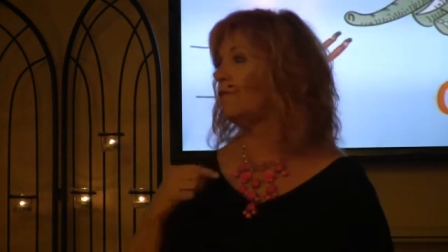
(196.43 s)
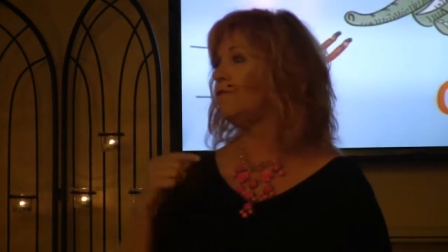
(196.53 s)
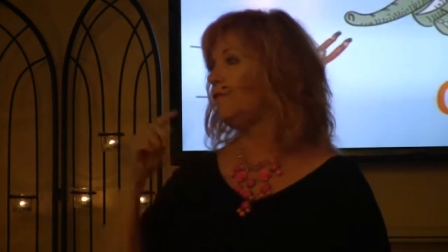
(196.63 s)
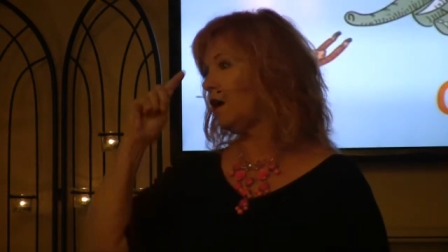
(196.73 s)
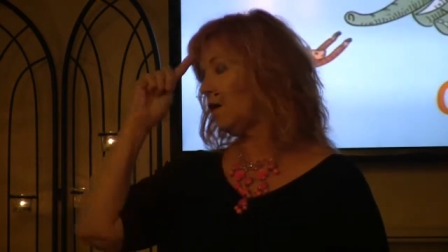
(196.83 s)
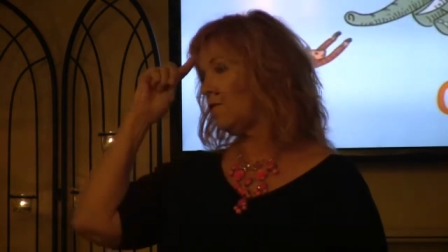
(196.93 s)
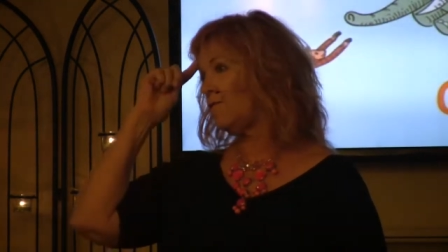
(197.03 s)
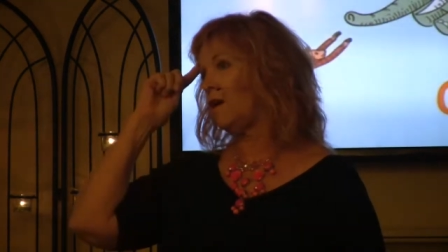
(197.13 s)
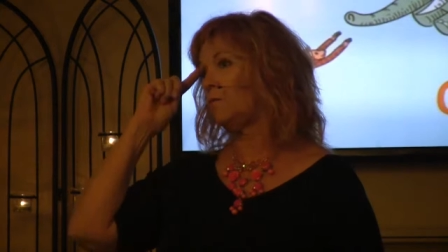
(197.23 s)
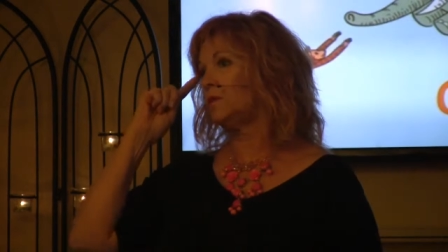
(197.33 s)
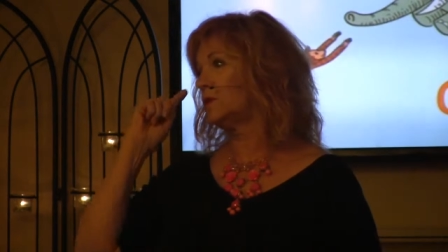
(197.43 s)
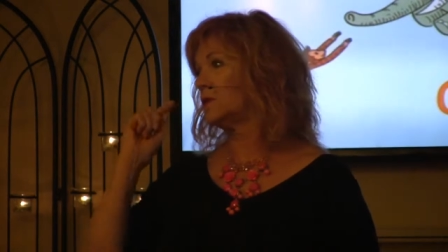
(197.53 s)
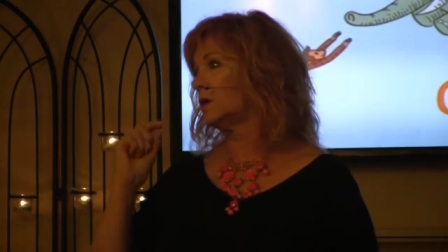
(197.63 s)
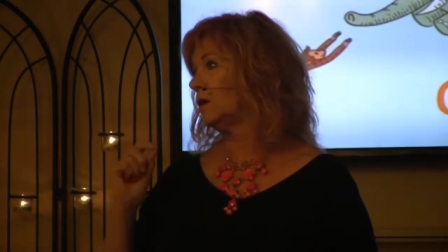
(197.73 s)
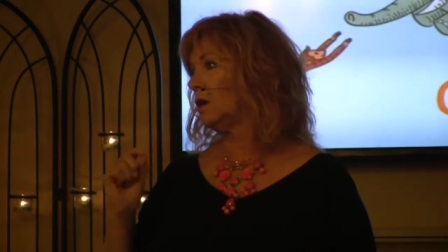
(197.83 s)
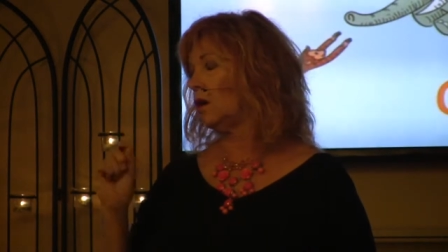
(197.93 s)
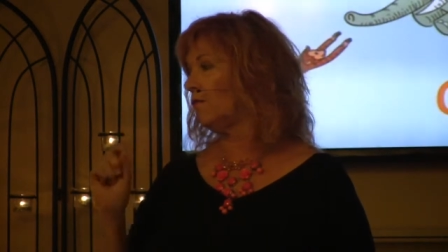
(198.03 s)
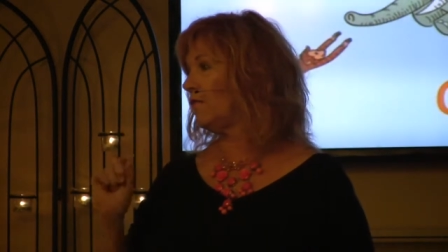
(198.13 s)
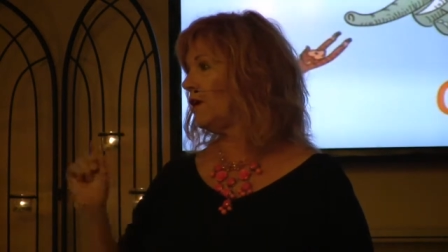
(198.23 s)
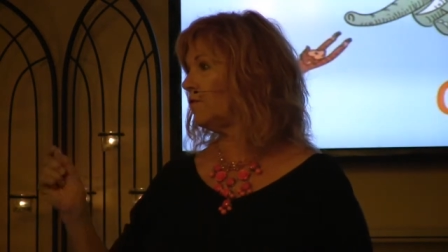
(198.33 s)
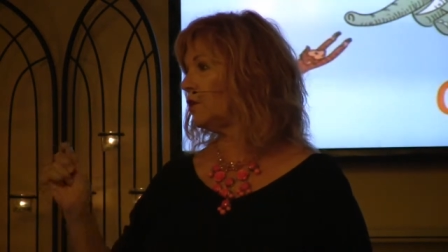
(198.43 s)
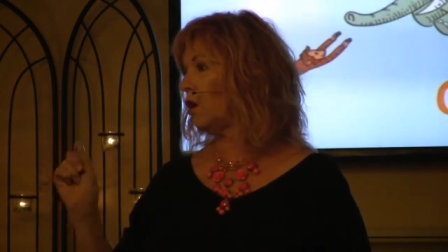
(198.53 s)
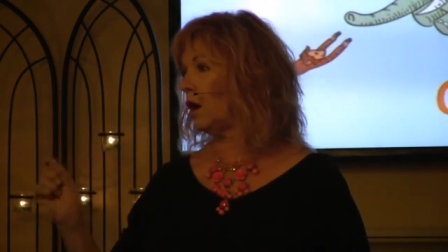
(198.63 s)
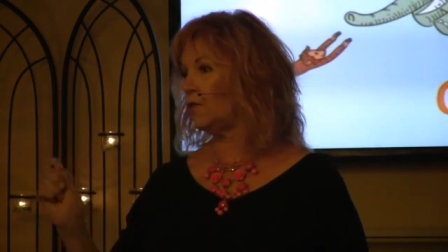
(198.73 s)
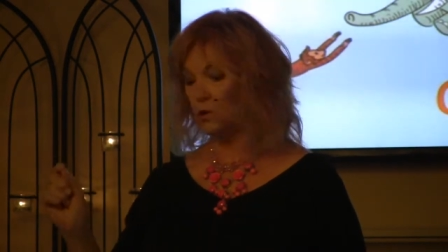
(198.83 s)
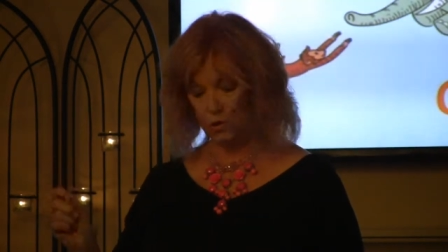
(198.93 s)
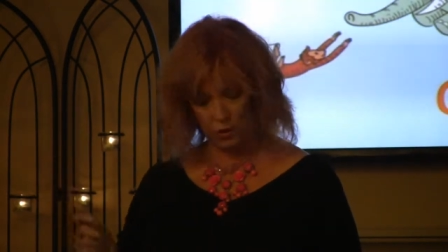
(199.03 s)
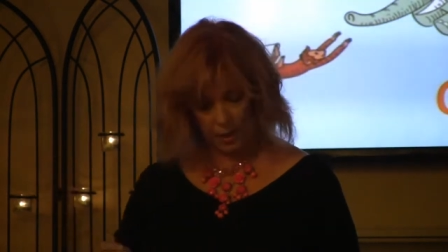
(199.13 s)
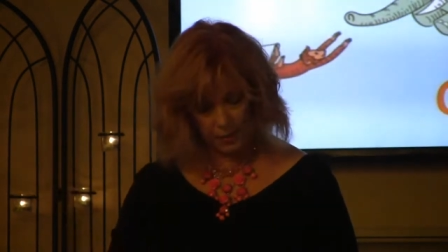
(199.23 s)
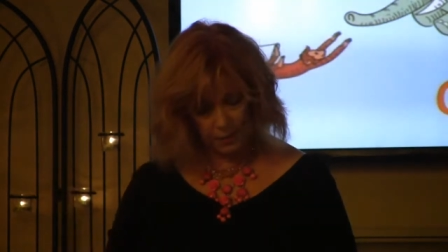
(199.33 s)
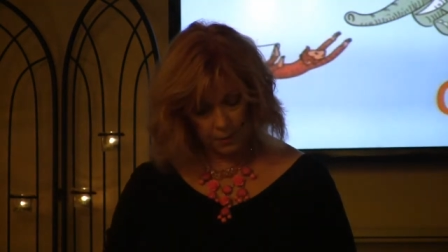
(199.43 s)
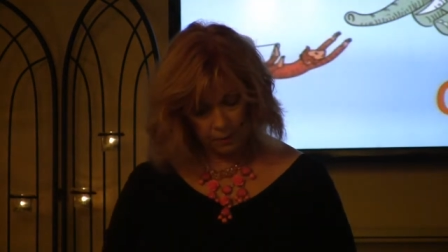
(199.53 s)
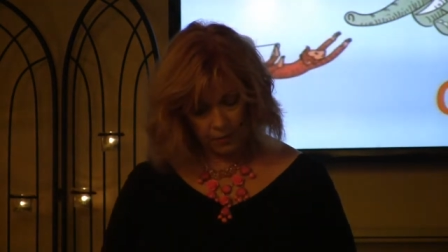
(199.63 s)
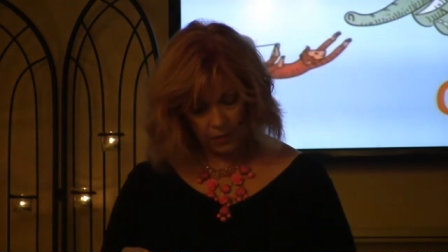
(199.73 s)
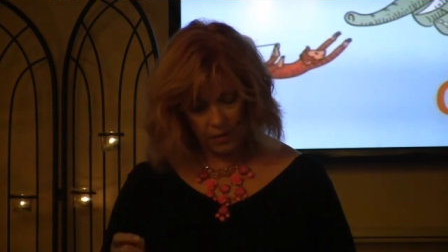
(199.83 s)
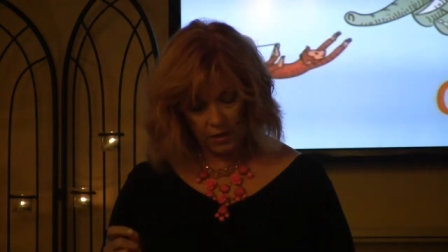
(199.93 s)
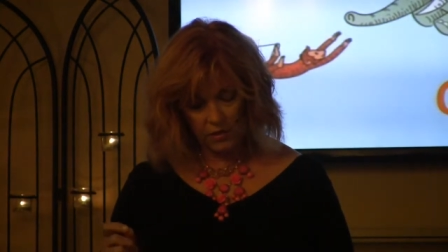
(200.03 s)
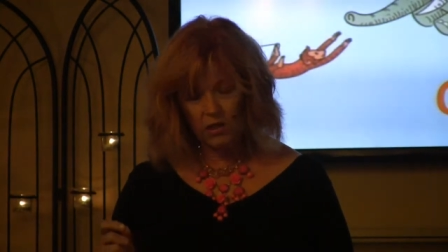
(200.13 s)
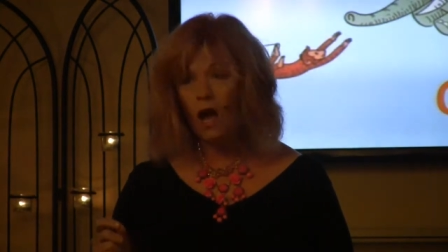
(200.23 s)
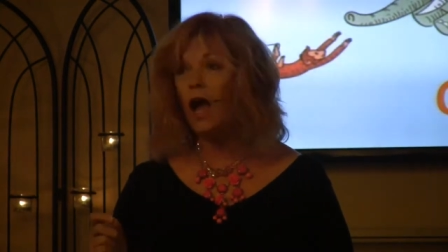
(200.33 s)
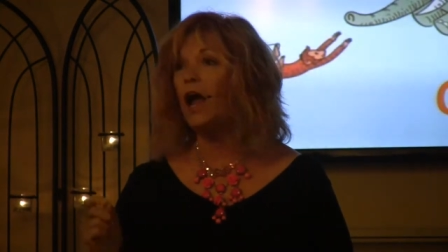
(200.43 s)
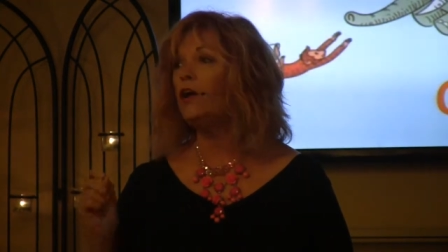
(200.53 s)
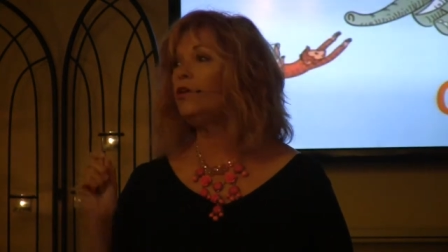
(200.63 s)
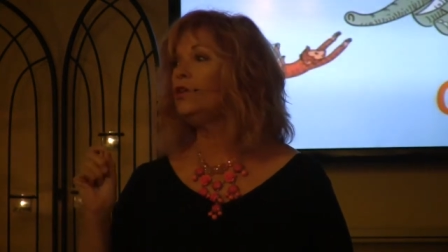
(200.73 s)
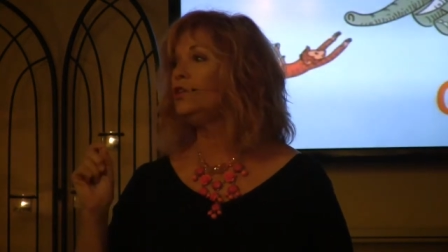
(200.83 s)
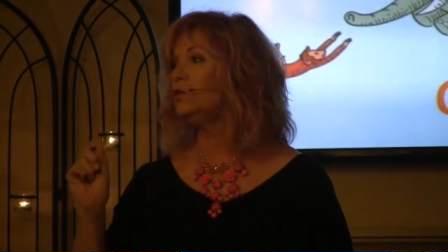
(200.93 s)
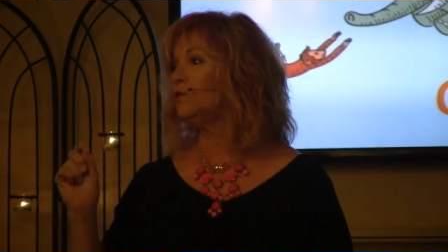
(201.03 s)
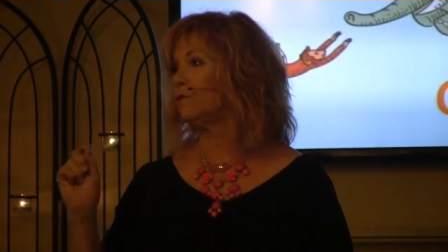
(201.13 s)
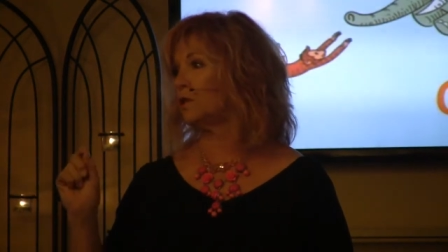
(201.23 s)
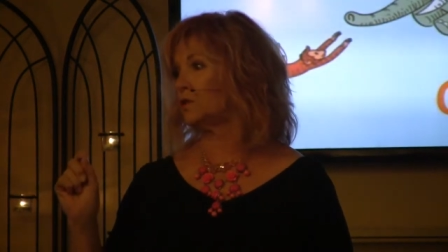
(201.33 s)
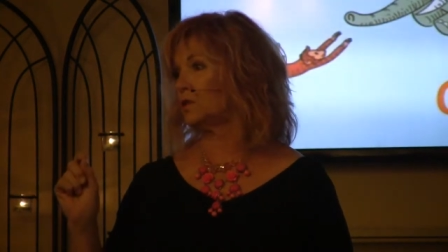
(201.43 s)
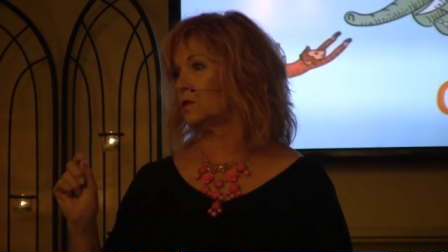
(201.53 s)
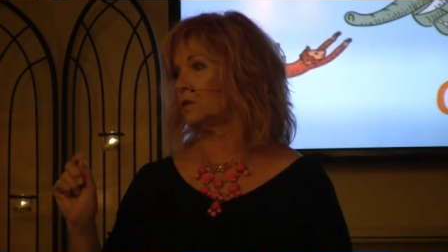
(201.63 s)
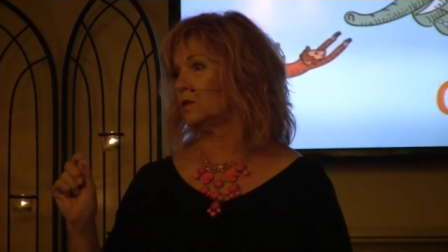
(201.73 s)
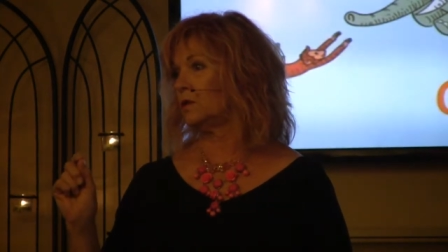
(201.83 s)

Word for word: my very famous or favorite authors, says the entire universe